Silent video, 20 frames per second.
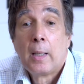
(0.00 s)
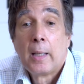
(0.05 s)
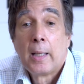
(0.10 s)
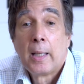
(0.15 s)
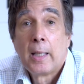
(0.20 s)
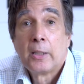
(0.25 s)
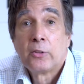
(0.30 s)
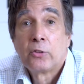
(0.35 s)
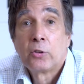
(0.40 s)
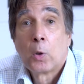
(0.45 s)

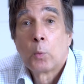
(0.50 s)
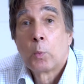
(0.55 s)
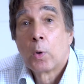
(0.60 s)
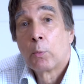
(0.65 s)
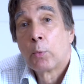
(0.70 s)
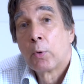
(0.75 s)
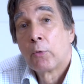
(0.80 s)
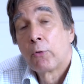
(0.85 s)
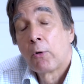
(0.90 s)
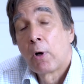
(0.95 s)
And so what
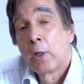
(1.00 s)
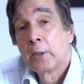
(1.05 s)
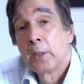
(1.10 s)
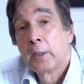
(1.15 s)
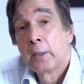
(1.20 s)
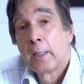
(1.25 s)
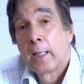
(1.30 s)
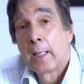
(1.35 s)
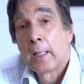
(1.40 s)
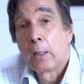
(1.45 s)
we're
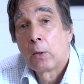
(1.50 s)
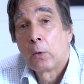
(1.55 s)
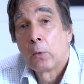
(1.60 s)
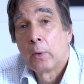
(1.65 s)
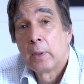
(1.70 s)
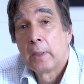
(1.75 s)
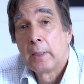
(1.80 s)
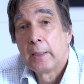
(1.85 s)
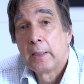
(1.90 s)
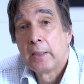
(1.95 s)
finding
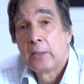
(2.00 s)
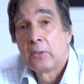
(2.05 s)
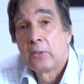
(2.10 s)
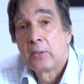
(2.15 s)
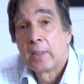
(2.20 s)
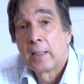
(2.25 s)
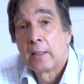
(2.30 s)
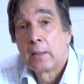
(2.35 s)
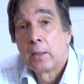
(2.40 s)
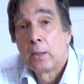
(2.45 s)
now is
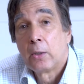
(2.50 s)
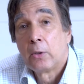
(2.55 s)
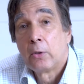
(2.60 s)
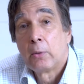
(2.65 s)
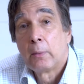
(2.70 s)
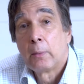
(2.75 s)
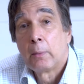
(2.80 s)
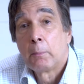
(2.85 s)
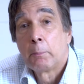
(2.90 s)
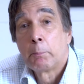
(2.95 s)
that
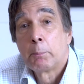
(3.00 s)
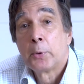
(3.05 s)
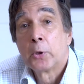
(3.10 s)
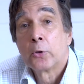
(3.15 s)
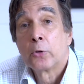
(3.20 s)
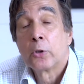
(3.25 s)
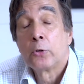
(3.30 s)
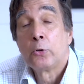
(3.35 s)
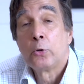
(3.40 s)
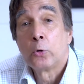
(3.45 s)

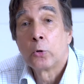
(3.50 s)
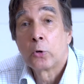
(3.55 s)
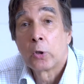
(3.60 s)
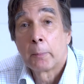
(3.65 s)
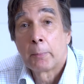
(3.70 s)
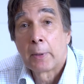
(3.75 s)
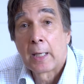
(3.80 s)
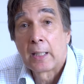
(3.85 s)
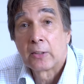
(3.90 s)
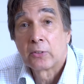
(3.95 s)
building new
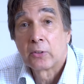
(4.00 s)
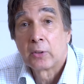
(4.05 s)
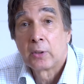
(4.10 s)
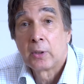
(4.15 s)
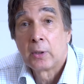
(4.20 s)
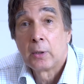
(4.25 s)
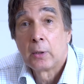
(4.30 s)
capacity,